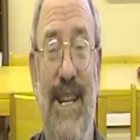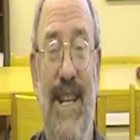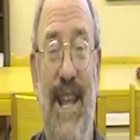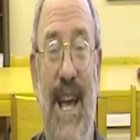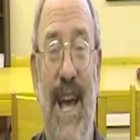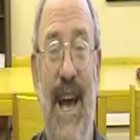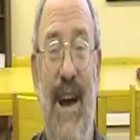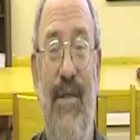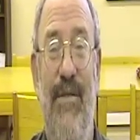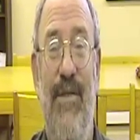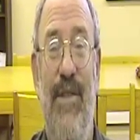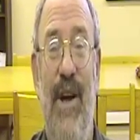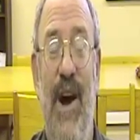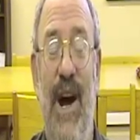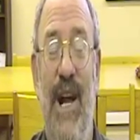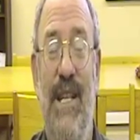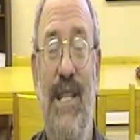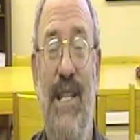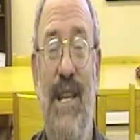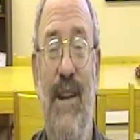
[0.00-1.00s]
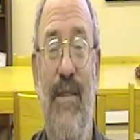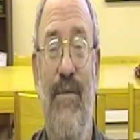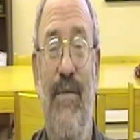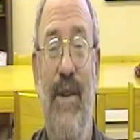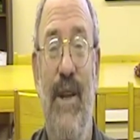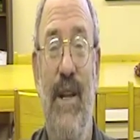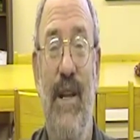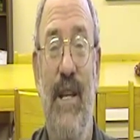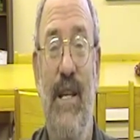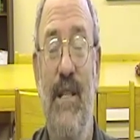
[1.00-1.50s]
They have thoughts and
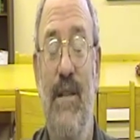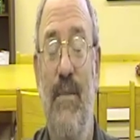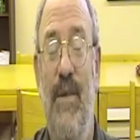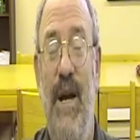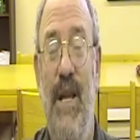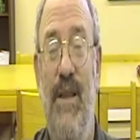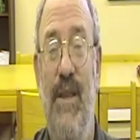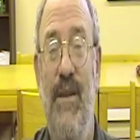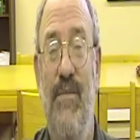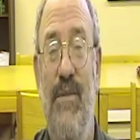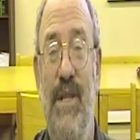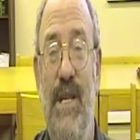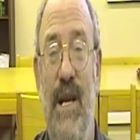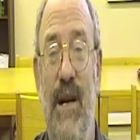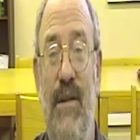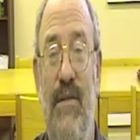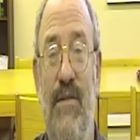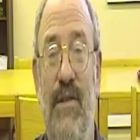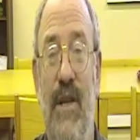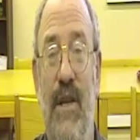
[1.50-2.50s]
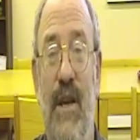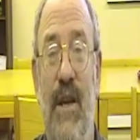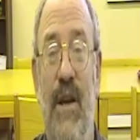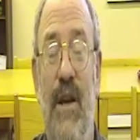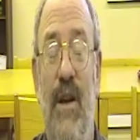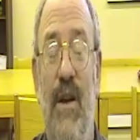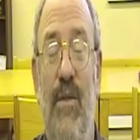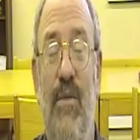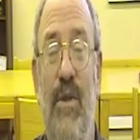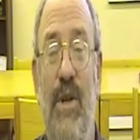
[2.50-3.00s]
feelings about themselves
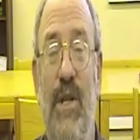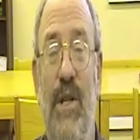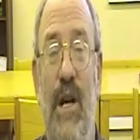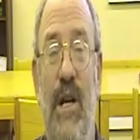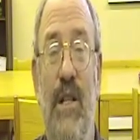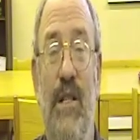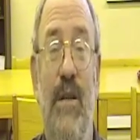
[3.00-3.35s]
which are